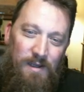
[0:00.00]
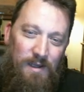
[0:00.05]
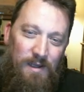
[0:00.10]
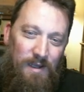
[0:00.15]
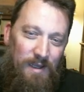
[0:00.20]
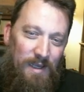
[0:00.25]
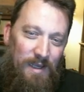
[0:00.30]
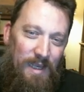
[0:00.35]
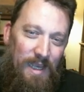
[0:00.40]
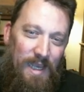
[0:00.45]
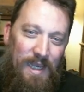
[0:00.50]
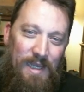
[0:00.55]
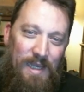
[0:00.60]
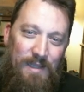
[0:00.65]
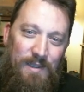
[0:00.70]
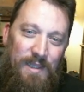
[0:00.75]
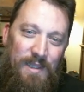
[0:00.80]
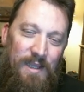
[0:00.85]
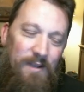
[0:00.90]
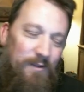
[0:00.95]

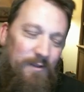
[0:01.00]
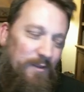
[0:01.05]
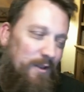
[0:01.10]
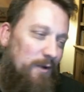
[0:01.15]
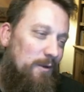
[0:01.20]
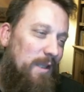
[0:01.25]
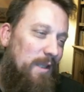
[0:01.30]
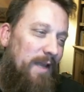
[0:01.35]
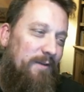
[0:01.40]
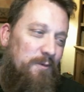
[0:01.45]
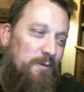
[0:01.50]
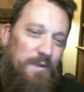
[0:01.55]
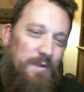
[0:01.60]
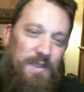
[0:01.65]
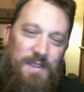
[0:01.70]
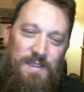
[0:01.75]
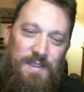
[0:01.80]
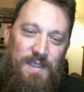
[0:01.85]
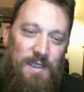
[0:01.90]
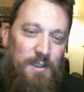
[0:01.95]
and they're left with
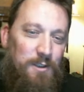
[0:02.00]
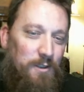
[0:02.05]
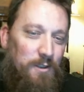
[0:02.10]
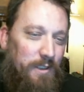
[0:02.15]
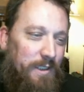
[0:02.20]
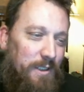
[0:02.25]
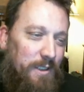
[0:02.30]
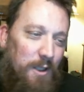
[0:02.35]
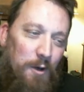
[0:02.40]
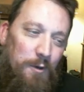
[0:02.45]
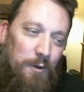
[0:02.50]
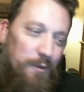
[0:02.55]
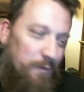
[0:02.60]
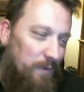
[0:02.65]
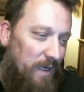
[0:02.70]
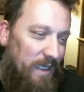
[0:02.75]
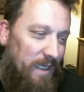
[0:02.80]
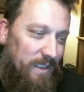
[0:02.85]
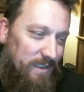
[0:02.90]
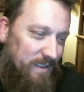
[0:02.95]
essentially no
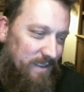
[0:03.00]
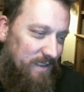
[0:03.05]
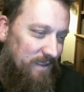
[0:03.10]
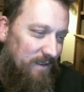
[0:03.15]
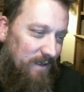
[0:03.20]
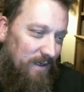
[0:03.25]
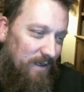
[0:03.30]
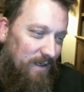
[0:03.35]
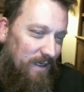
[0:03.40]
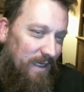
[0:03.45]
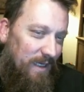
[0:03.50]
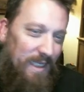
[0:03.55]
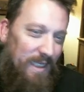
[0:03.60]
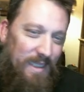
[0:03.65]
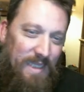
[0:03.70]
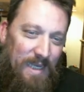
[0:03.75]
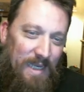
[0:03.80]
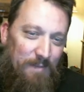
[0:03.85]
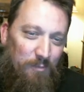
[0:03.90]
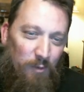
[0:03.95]
threats. And at
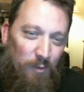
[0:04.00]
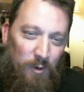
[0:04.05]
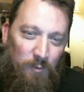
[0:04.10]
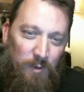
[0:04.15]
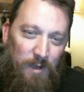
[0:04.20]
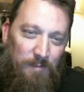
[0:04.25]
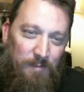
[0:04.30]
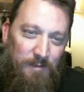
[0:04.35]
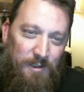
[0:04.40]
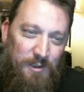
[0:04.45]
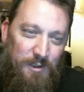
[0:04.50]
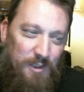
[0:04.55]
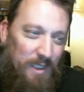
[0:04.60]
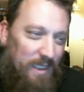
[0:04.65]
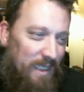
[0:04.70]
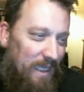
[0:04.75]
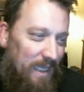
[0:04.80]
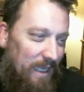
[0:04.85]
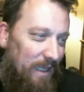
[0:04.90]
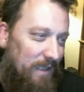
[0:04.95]
that point, we're able to shake
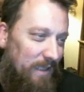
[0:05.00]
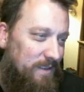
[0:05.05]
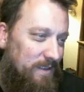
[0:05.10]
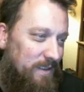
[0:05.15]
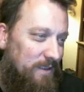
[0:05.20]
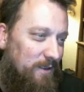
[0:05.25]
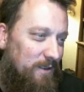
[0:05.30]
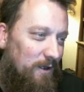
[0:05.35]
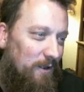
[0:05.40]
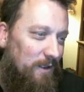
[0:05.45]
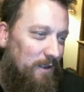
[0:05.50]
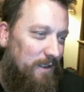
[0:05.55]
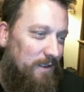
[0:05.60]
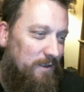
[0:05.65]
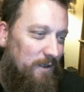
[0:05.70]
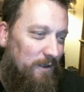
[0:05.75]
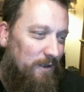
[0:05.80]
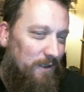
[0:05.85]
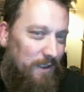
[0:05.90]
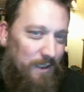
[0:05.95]
hands and call
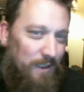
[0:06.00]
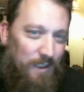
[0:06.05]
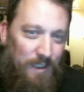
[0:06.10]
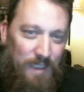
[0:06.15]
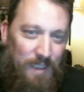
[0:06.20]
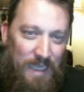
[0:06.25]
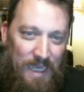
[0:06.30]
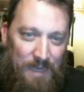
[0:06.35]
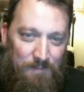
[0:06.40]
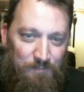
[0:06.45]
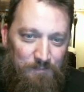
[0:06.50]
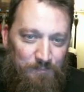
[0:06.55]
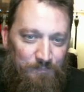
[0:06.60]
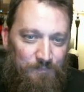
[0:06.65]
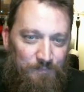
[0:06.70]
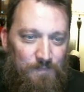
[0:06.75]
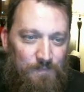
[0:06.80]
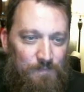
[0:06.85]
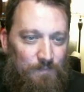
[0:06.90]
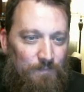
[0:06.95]
it a good game.
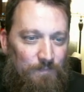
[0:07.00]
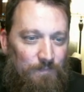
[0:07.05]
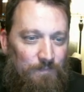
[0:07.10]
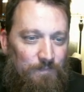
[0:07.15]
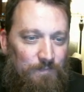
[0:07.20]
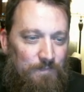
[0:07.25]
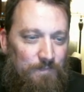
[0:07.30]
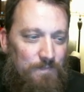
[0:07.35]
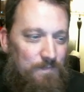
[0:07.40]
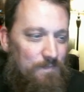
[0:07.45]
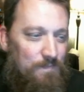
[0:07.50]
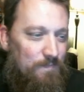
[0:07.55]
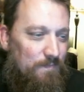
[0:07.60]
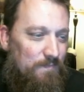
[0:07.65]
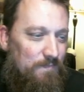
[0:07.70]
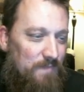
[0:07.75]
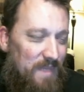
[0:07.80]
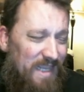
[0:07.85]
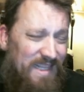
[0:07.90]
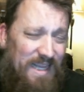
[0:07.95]

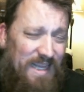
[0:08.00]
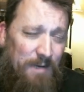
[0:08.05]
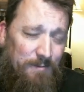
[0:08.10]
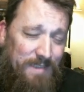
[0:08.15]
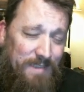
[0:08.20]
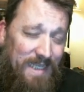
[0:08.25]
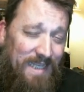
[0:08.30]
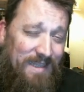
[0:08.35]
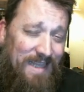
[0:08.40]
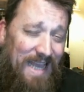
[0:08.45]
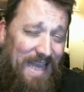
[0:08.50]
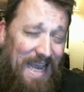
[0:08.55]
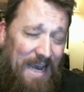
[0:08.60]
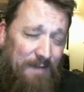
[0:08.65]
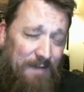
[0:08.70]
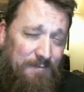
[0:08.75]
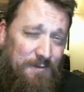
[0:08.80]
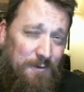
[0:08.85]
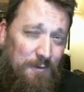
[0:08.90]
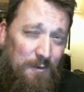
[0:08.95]
And that was
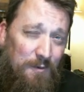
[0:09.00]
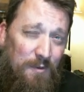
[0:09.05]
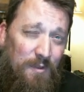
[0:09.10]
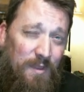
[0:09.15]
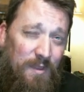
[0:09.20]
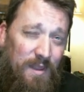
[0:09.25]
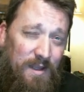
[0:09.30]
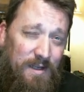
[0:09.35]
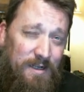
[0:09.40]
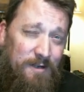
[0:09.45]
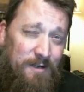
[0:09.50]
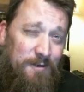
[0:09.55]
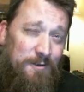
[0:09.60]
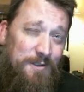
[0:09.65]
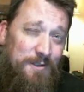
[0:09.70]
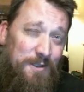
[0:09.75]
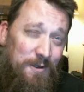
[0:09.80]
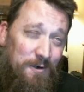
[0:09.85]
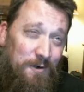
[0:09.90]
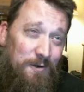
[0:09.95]
after their
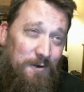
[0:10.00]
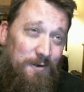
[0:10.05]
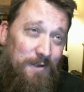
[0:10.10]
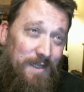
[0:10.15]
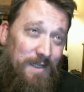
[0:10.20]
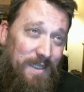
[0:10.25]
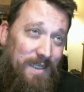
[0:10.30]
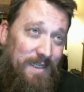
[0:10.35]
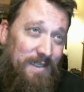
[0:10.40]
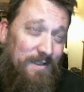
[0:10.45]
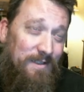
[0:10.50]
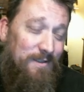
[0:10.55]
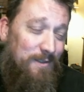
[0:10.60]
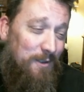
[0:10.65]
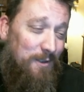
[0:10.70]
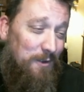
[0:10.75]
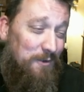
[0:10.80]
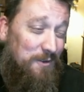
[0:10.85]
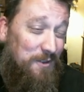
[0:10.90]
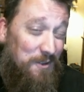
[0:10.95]
turn in
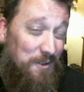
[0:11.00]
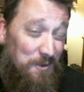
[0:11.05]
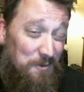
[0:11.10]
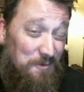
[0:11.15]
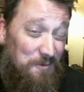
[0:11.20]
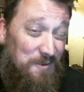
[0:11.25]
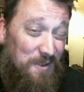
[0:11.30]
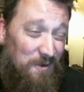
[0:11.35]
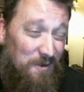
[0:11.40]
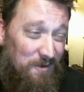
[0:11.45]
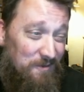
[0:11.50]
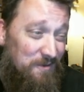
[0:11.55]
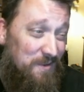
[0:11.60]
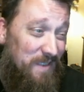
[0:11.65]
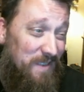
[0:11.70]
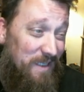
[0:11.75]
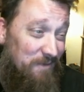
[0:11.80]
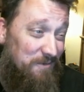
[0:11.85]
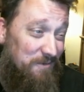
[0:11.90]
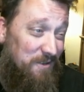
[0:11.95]
turn 2, so
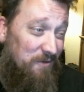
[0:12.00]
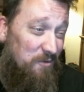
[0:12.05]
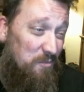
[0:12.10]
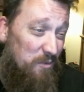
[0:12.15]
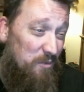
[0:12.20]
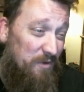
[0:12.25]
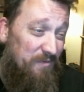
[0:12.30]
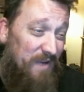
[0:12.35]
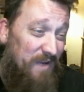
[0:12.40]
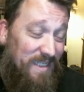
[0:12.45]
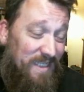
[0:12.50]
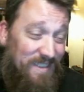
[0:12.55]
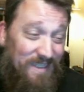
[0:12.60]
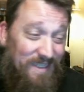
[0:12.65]
it was over pretty fast.